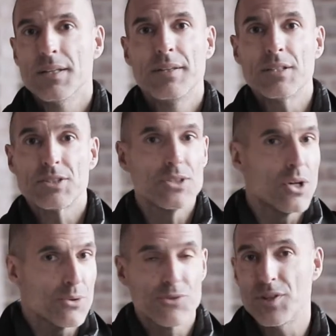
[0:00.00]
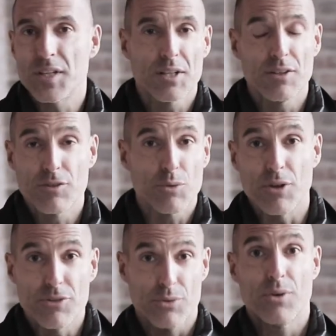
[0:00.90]
There's no secret
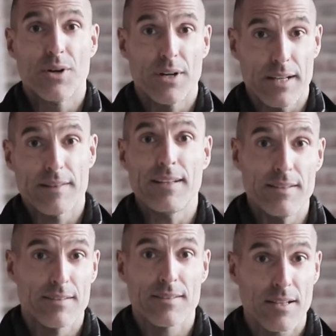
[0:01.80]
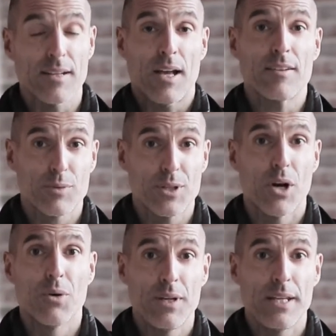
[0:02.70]
sauce, or at least, as we
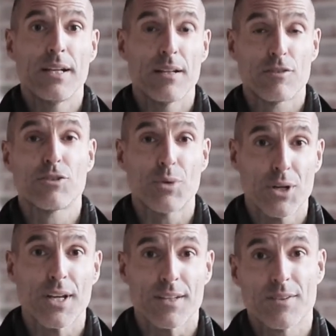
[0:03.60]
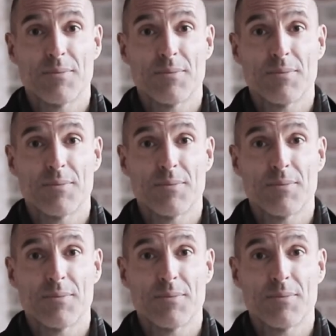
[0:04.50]
know, legal shortcut.